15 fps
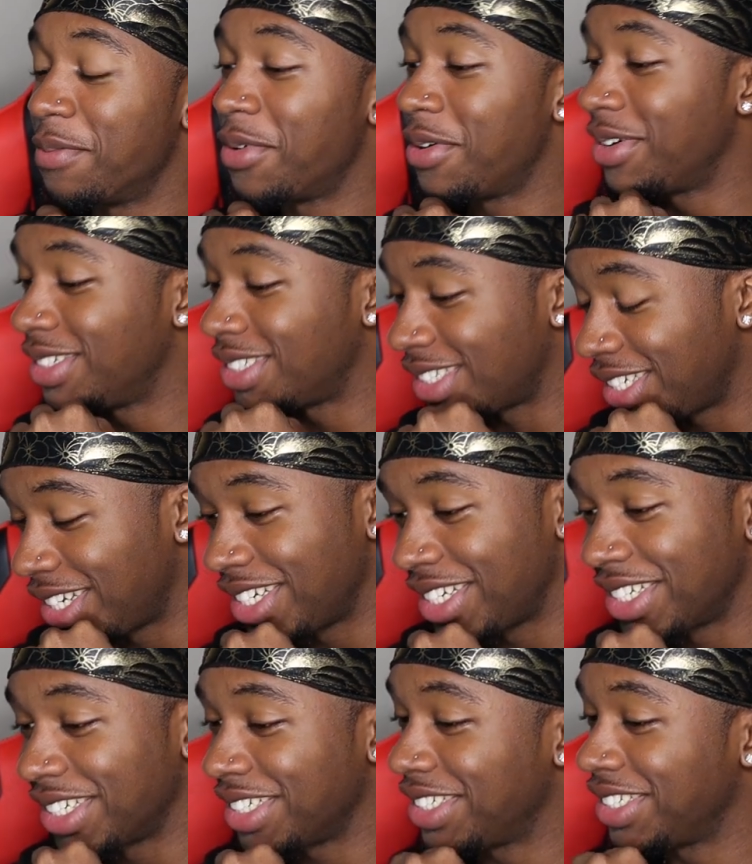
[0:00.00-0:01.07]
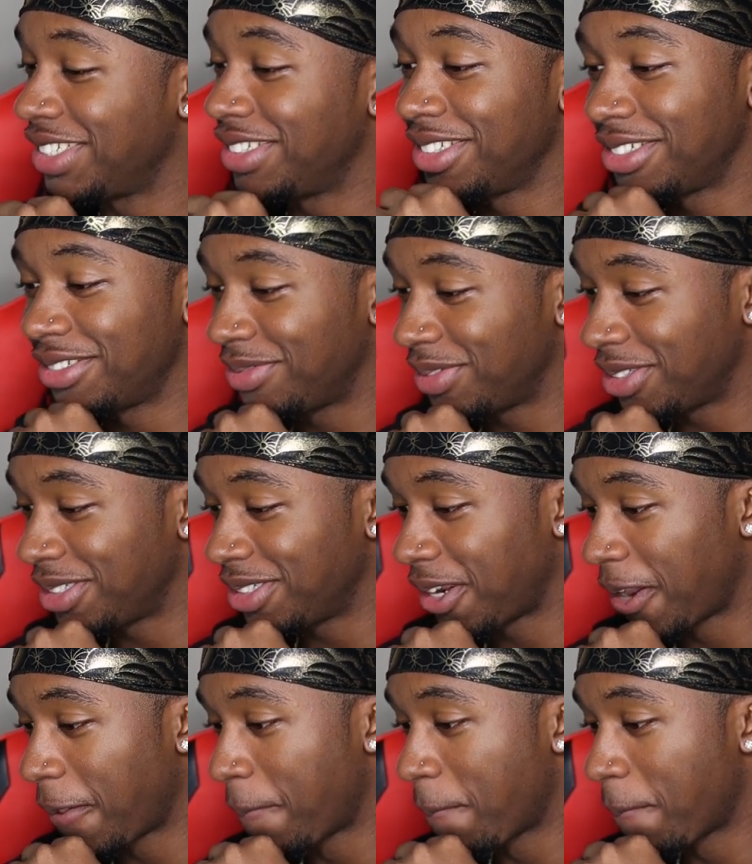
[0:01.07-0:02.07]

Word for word: boy or something like that. I don't know, man.